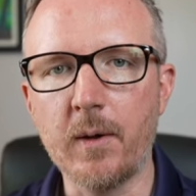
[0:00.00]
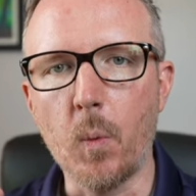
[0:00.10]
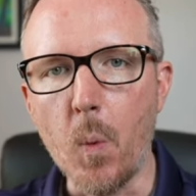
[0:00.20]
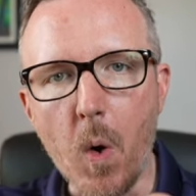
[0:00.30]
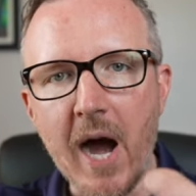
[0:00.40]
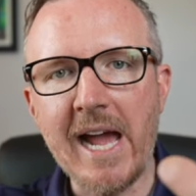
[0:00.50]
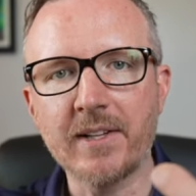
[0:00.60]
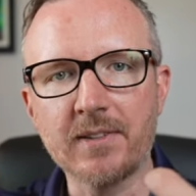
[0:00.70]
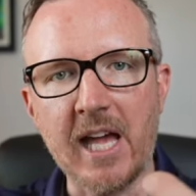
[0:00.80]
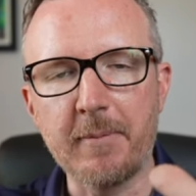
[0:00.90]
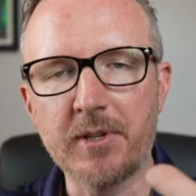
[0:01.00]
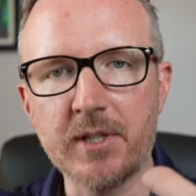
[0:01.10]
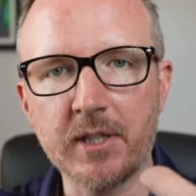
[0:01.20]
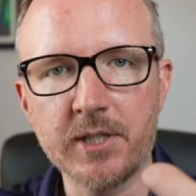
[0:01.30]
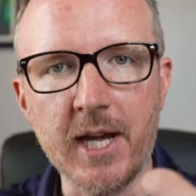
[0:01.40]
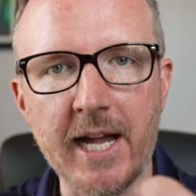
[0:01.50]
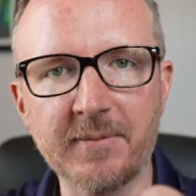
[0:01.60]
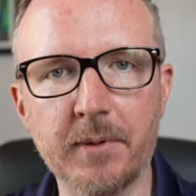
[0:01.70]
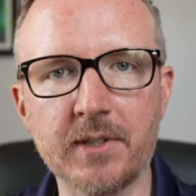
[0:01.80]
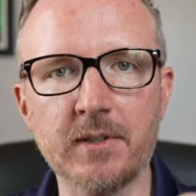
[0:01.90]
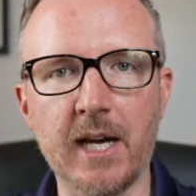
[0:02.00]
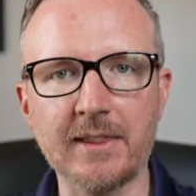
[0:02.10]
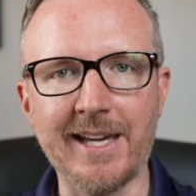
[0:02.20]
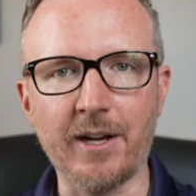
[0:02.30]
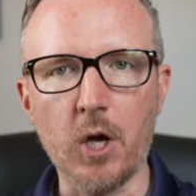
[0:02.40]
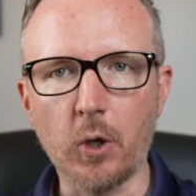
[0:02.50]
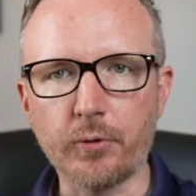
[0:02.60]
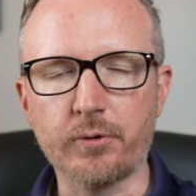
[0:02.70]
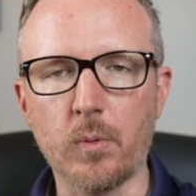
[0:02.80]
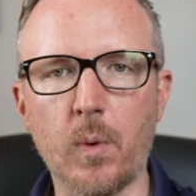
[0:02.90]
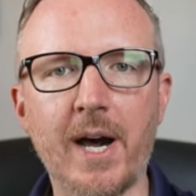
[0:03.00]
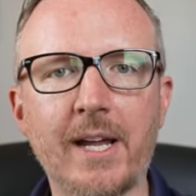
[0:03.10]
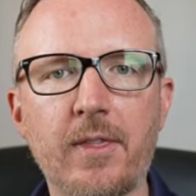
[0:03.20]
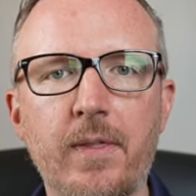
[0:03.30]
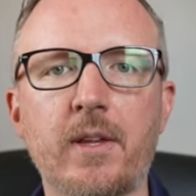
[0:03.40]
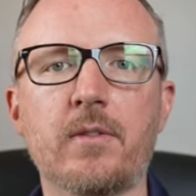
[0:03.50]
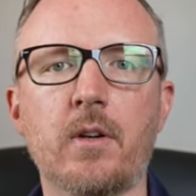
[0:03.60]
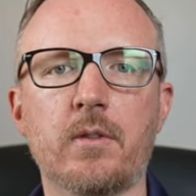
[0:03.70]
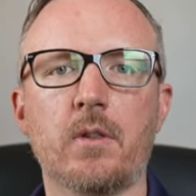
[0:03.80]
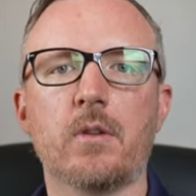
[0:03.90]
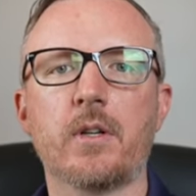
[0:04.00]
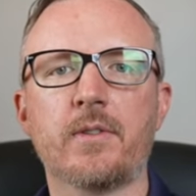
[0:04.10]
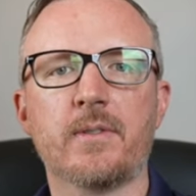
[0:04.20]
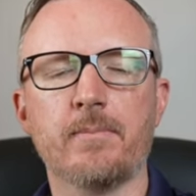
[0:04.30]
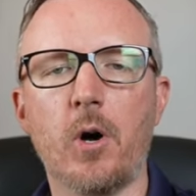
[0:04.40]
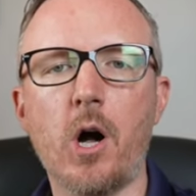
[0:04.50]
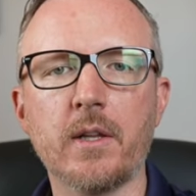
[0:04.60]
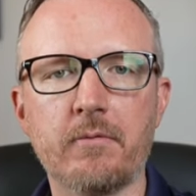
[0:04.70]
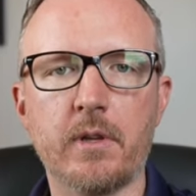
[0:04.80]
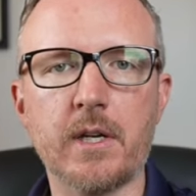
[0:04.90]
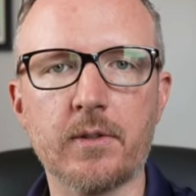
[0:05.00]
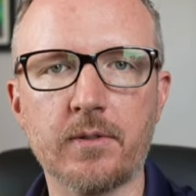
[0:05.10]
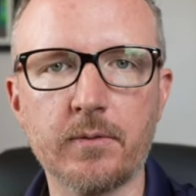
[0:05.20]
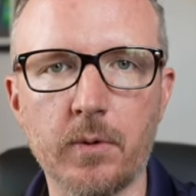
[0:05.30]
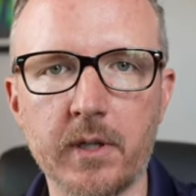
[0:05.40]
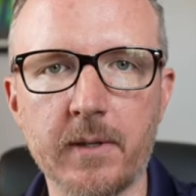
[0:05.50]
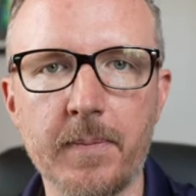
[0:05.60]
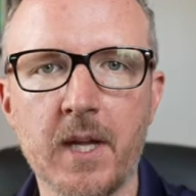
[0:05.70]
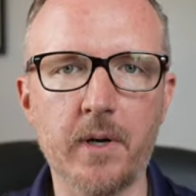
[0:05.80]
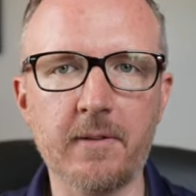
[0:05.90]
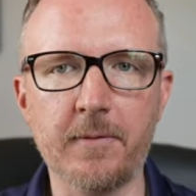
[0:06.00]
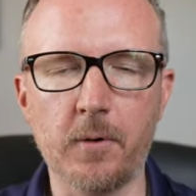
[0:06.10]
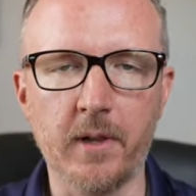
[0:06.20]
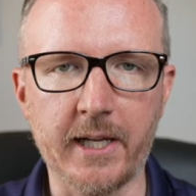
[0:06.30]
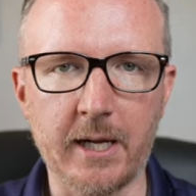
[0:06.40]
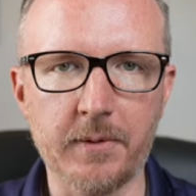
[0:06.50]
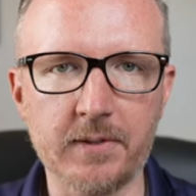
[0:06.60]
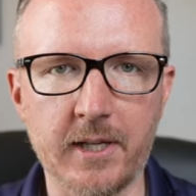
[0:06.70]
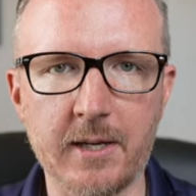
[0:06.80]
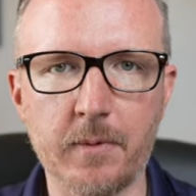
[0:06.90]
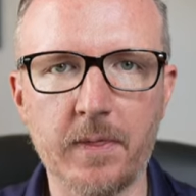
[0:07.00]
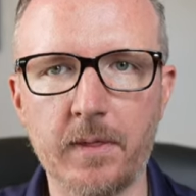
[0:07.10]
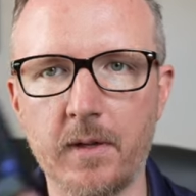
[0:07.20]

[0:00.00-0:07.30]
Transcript: wide establishing shots, but it's not that ultra wide thing start to look small and really distorted. twenty-four, like I was saying with